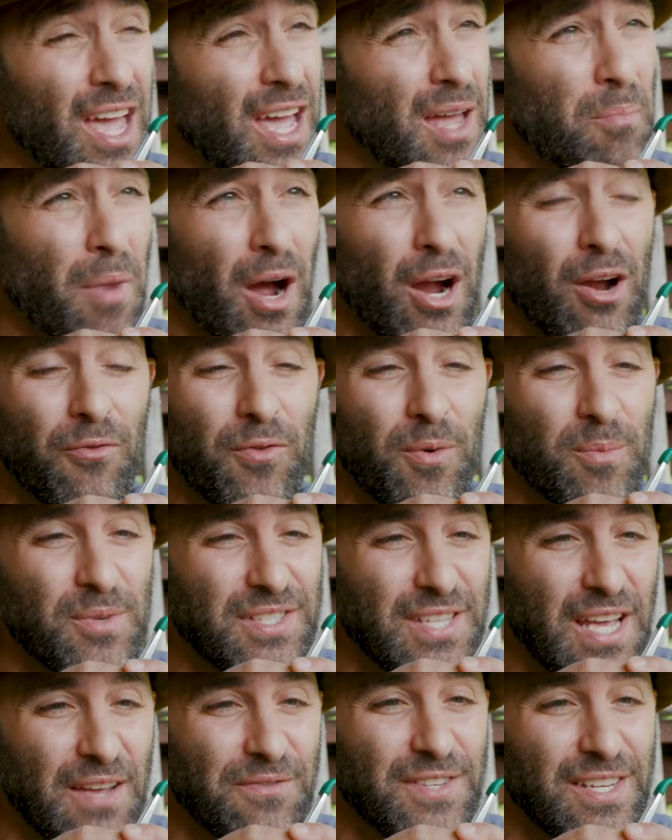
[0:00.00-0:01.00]
Admire it from a
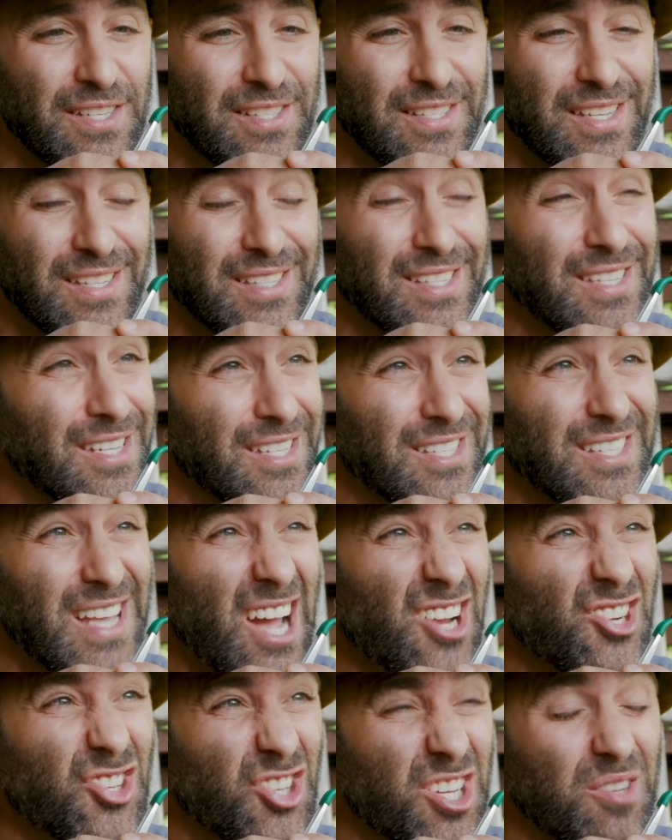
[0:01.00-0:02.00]
safe distance, and it's
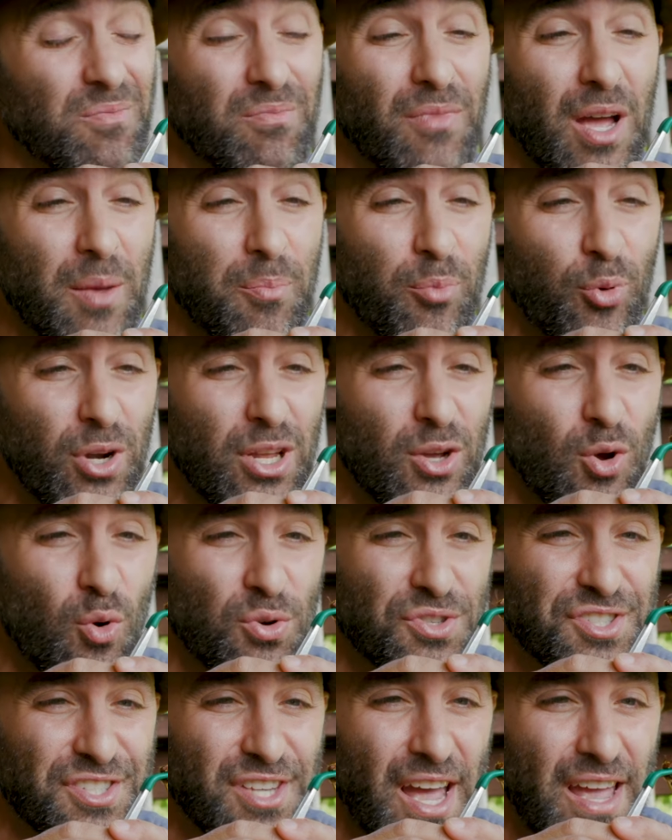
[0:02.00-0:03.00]
actually a pretty
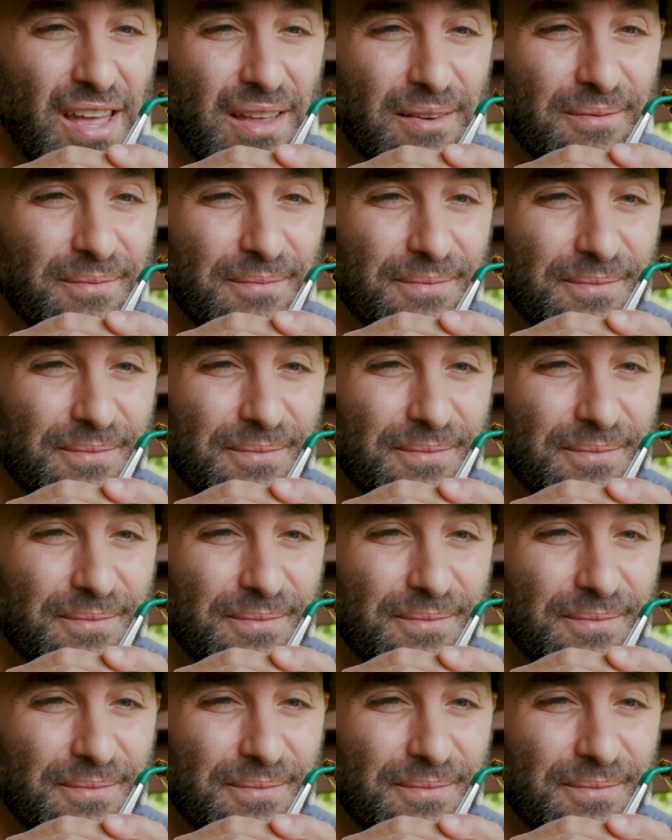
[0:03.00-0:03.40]
cool sight.